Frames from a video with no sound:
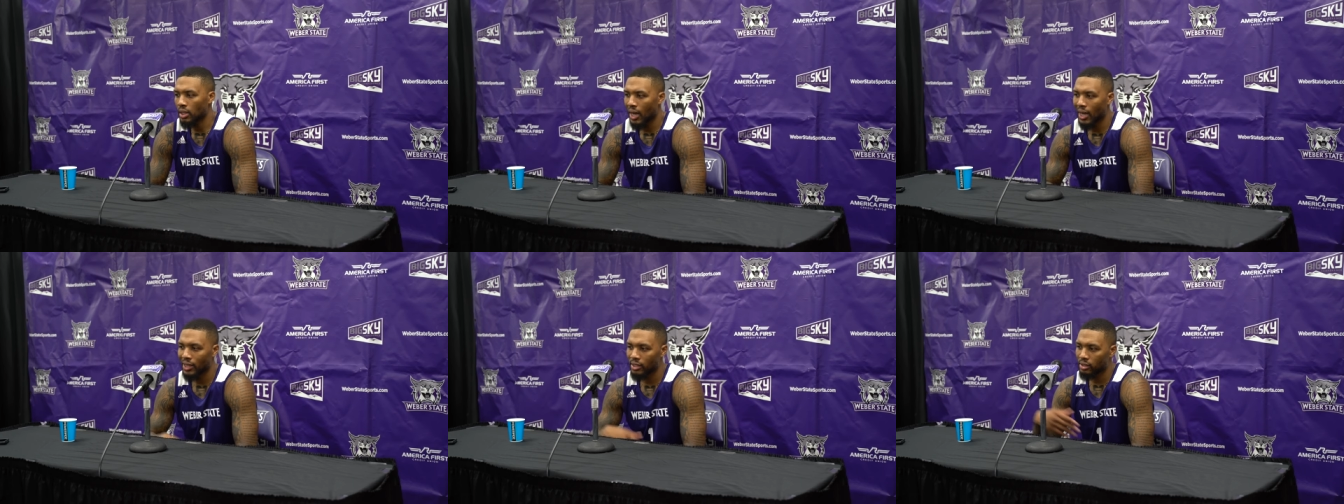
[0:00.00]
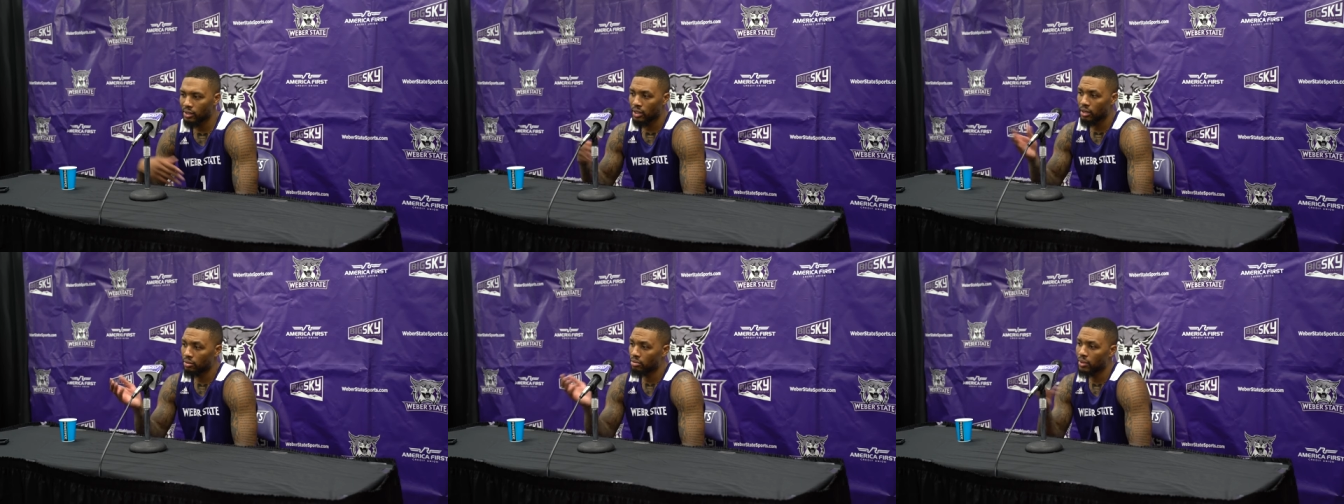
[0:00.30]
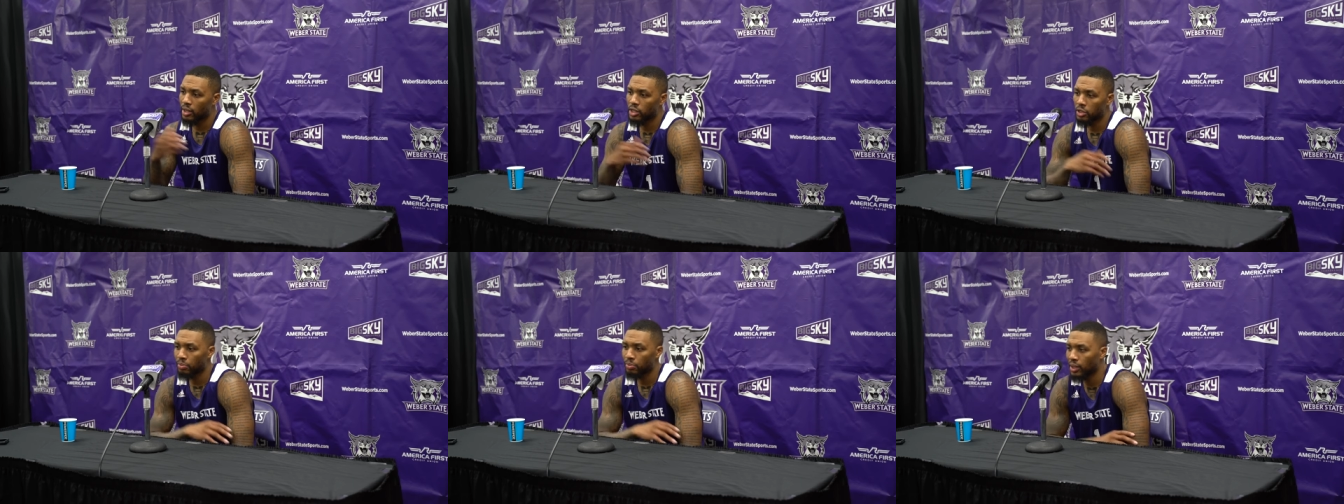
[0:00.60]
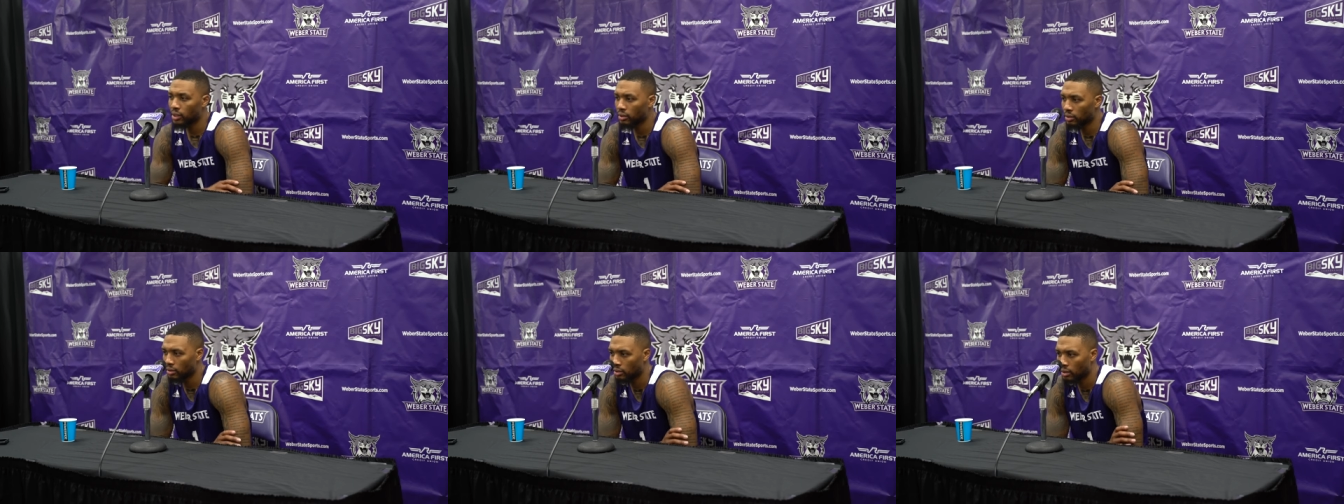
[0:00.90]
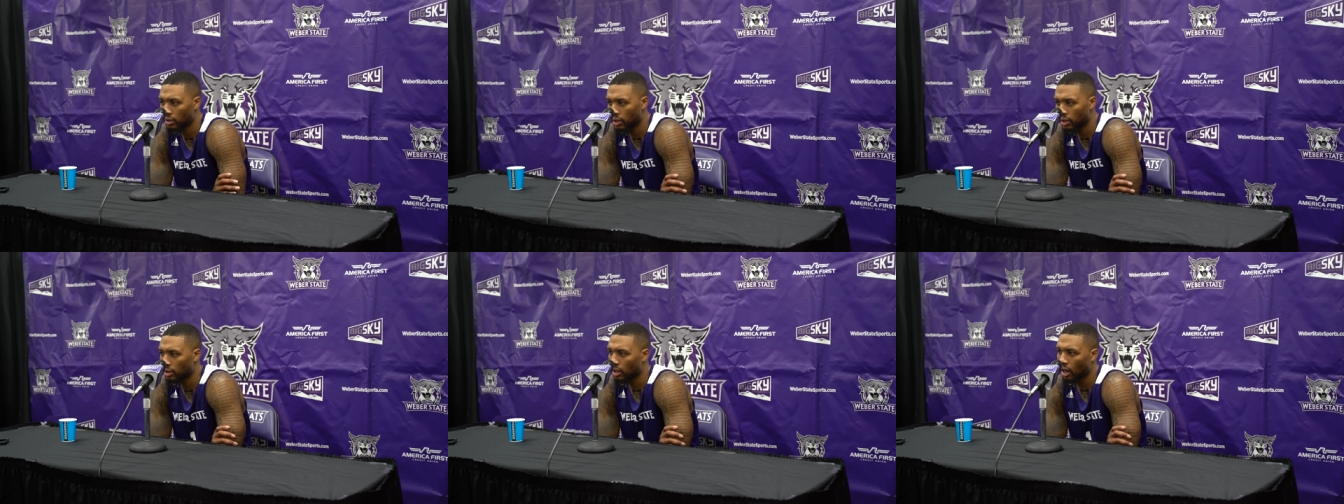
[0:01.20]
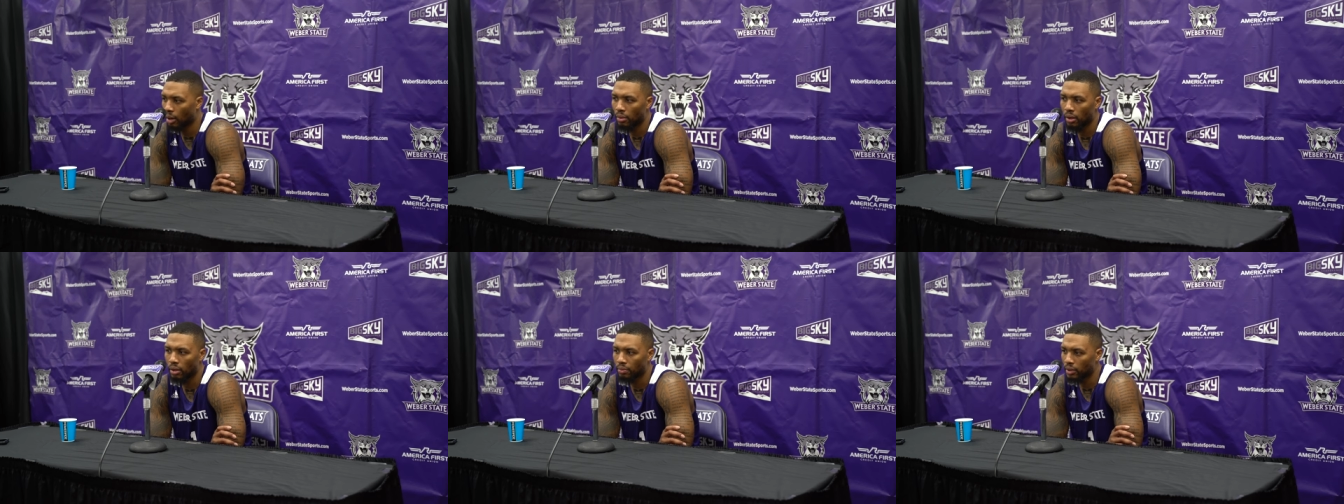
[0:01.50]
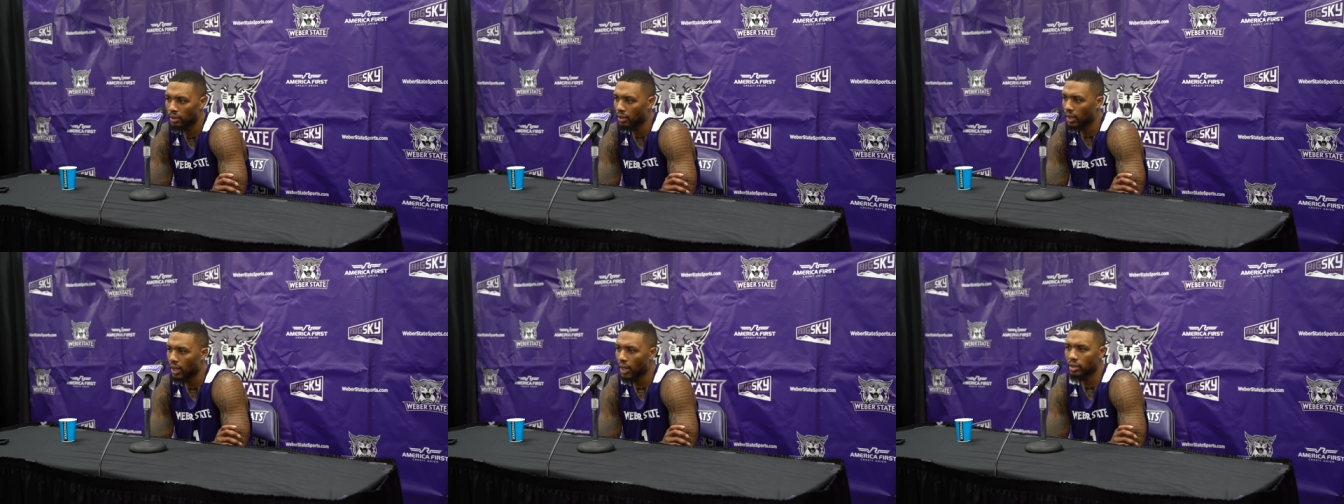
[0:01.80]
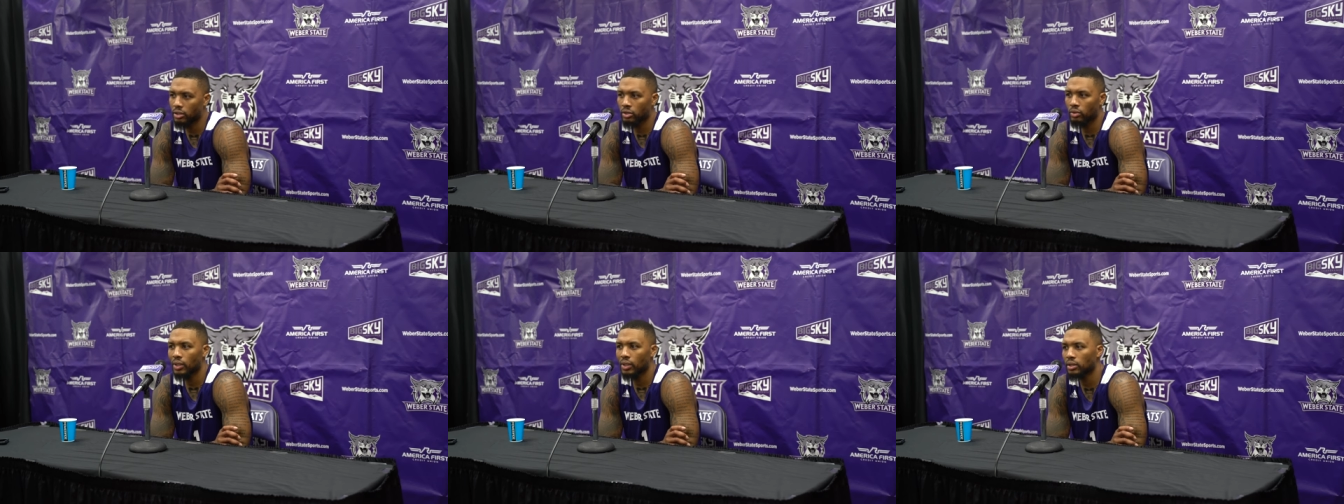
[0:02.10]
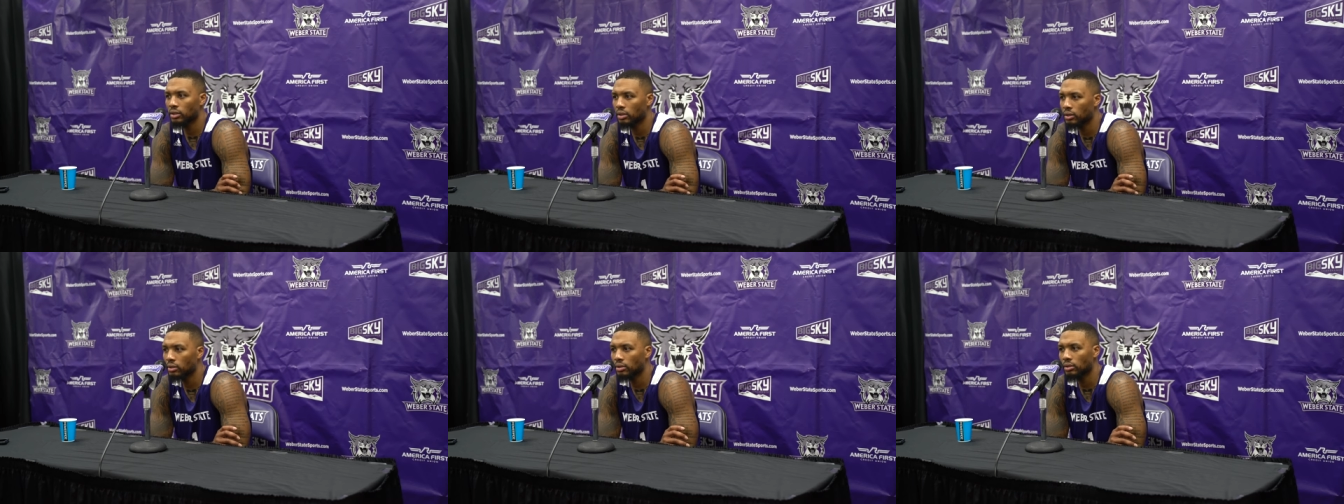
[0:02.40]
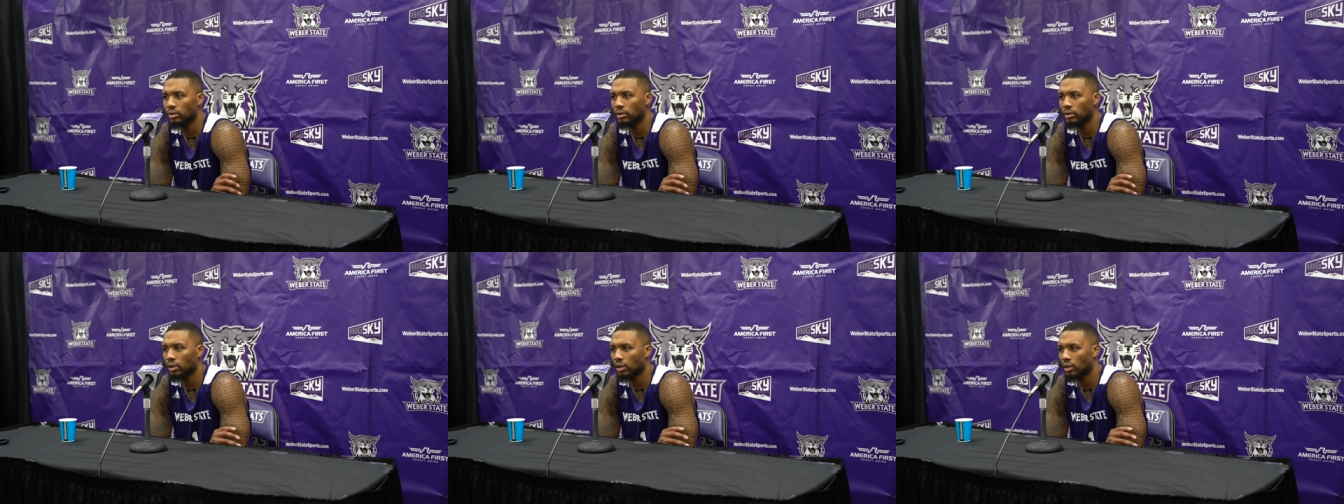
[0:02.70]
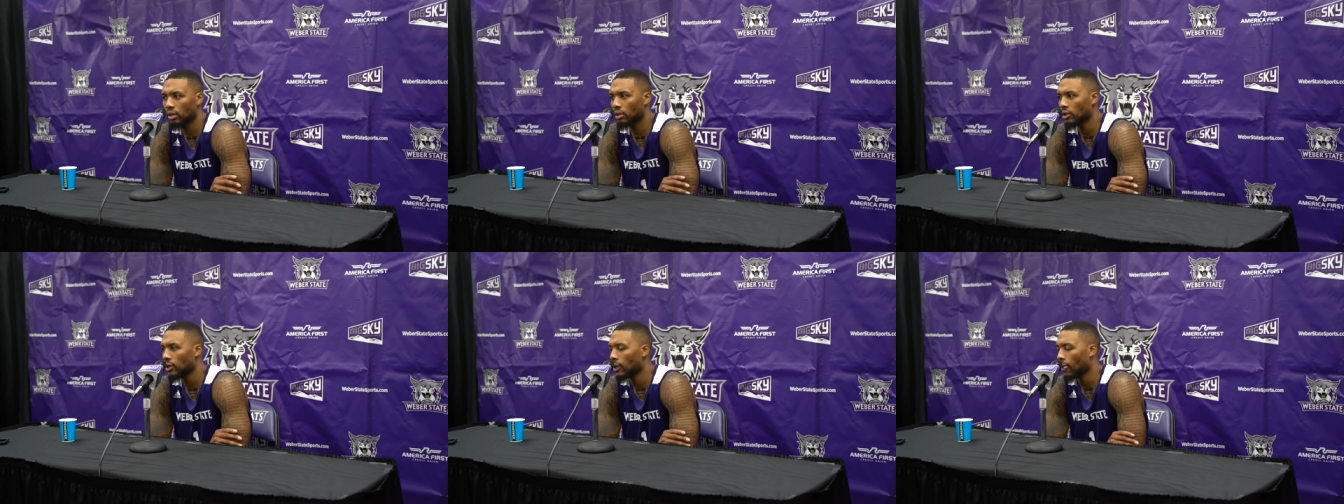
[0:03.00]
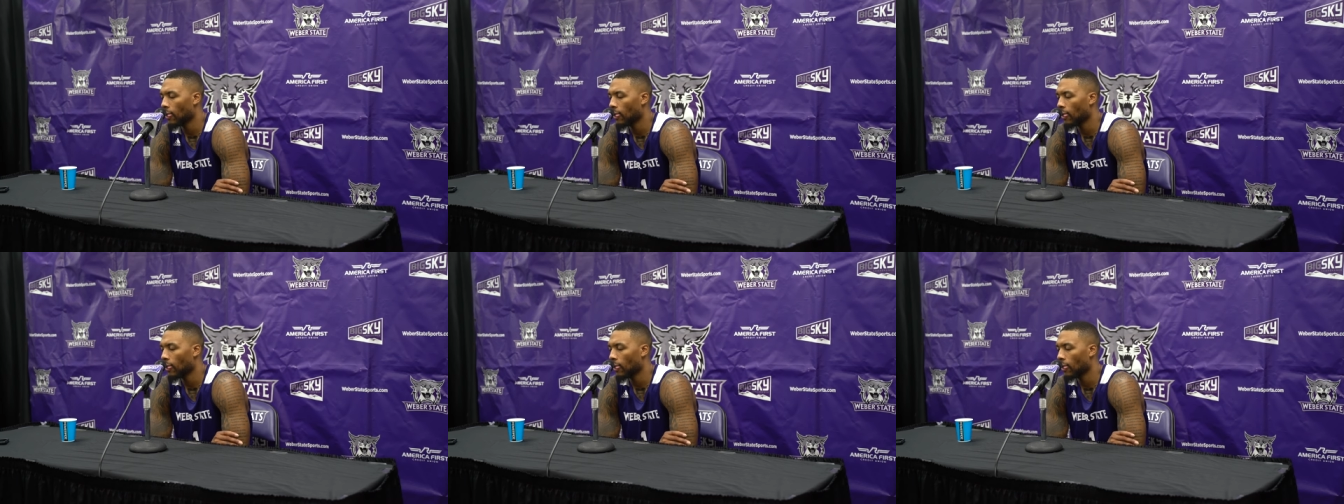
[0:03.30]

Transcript: I just give them their space. You know, they'll come up, they'll ask questions, and